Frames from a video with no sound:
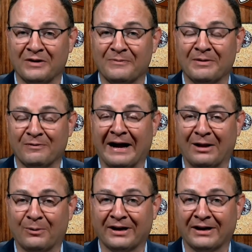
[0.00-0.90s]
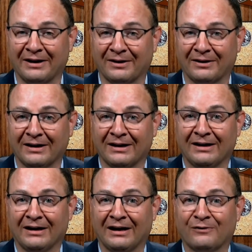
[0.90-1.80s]
been following it here
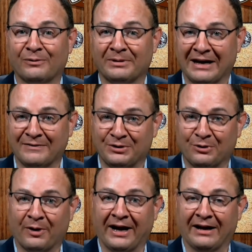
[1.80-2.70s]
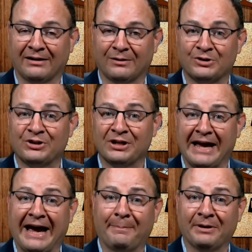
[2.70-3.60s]
from Kevin Durant, which didn't
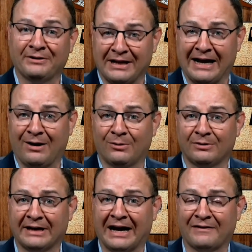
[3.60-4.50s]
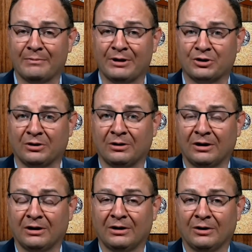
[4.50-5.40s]
happen, to now Donovan Mitchell,
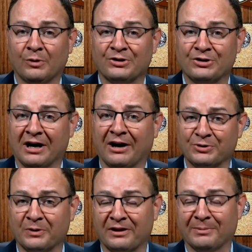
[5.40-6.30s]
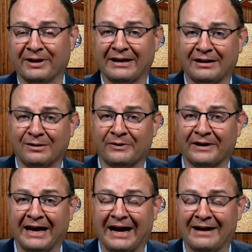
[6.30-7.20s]
which does, with him landing with the
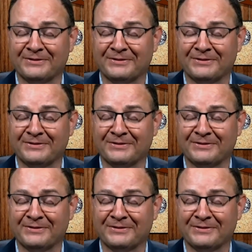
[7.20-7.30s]
Cavs.